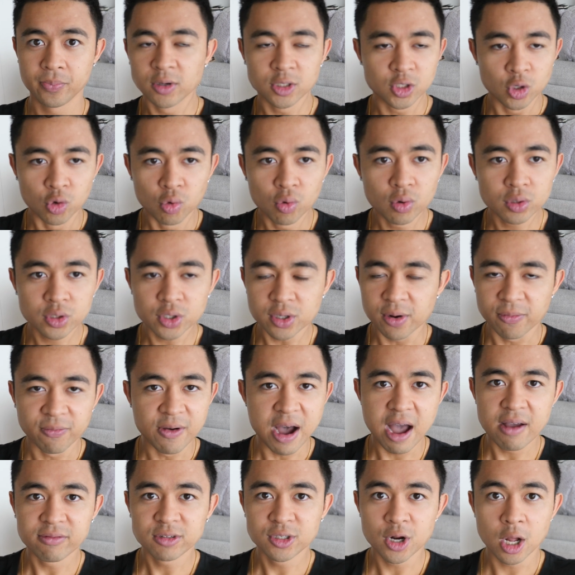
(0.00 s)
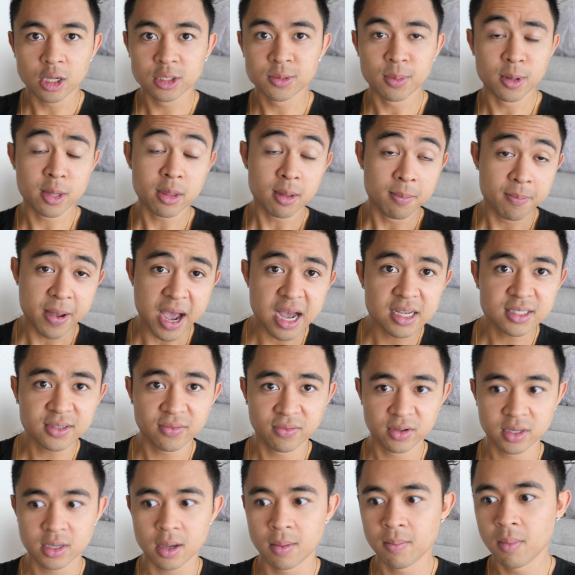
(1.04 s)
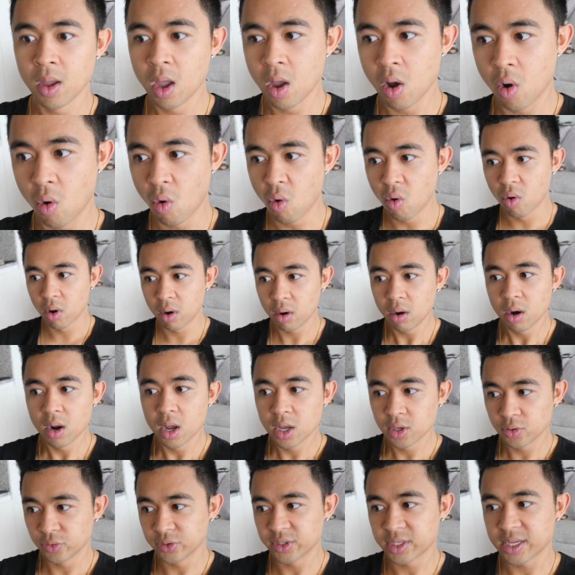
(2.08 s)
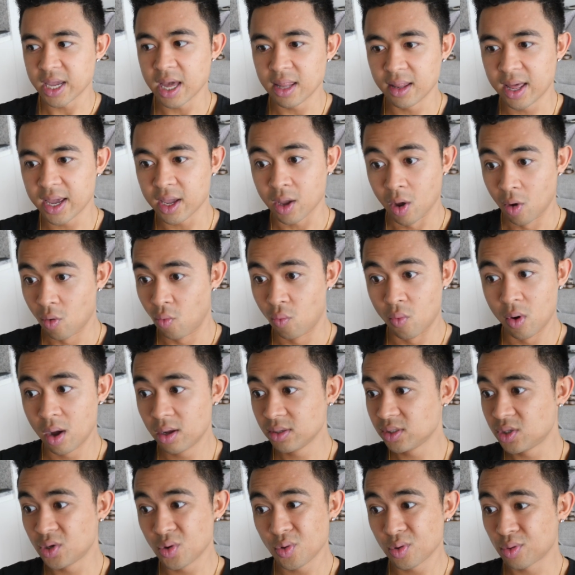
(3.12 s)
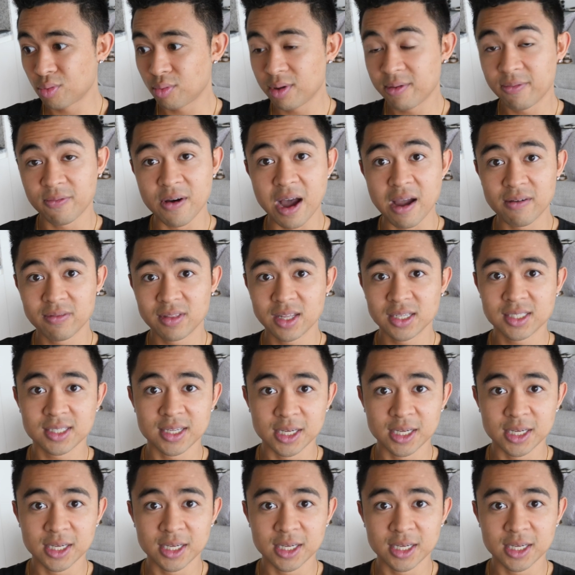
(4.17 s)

for $200 to $500 a month in passive income, or you just get like 1, 2, 3, 5 of these